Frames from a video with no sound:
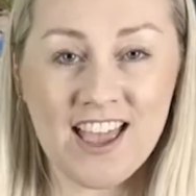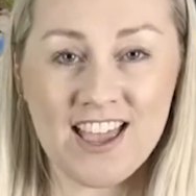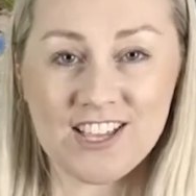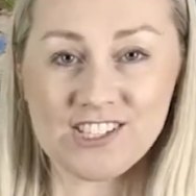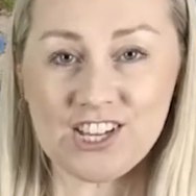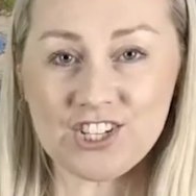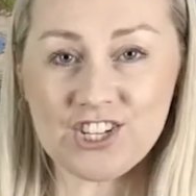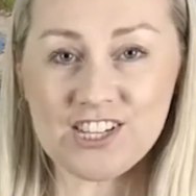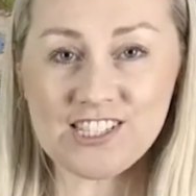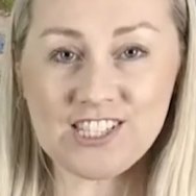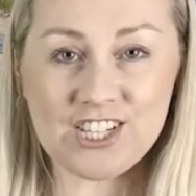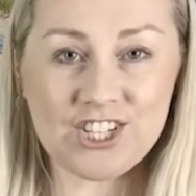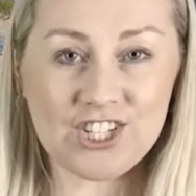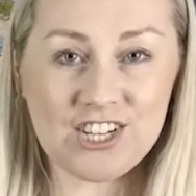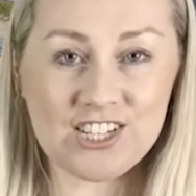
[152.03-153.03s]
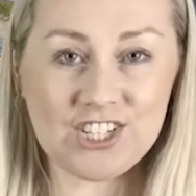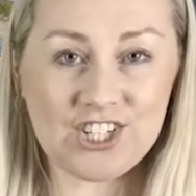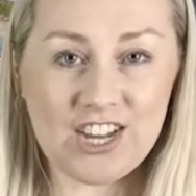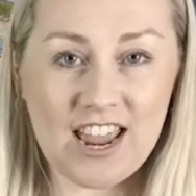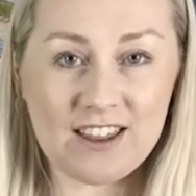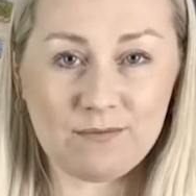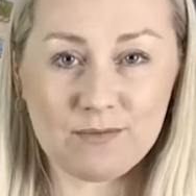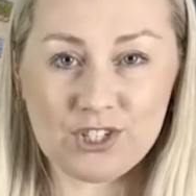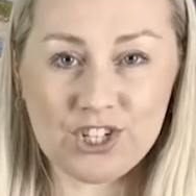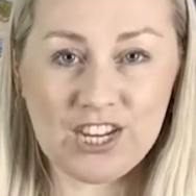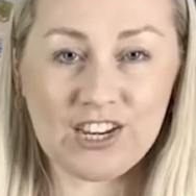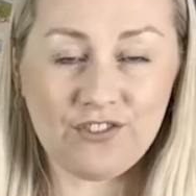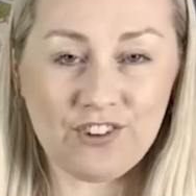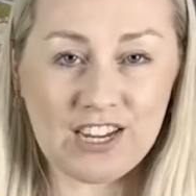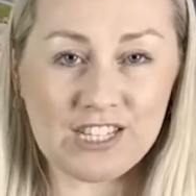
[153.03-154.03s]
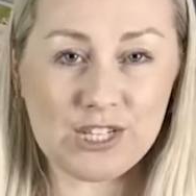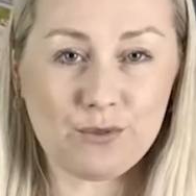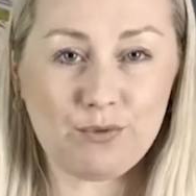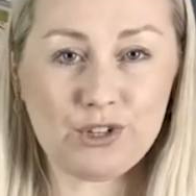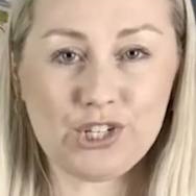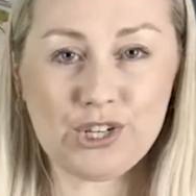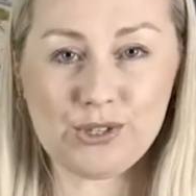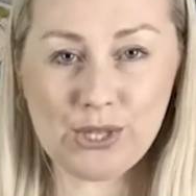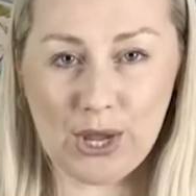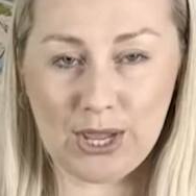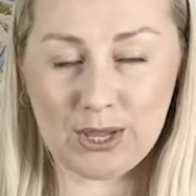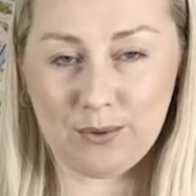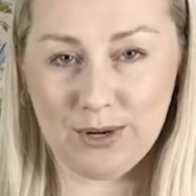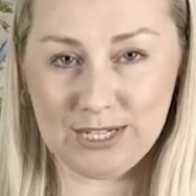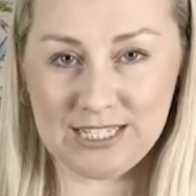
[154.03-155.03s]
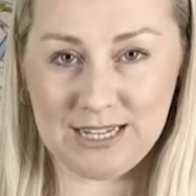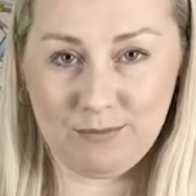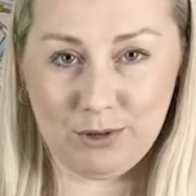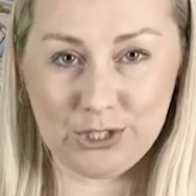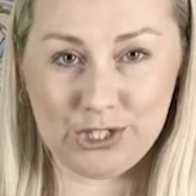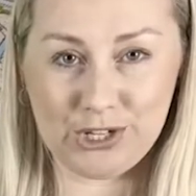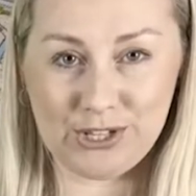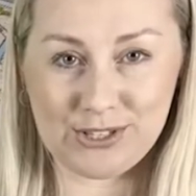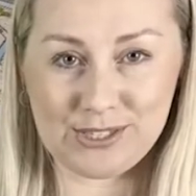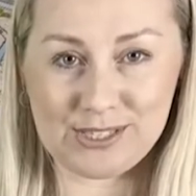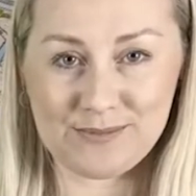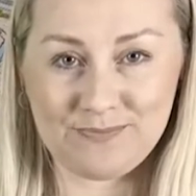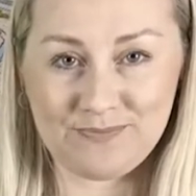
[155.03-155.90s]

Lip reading: such as the Jinshen machinery to produce high-quality modules.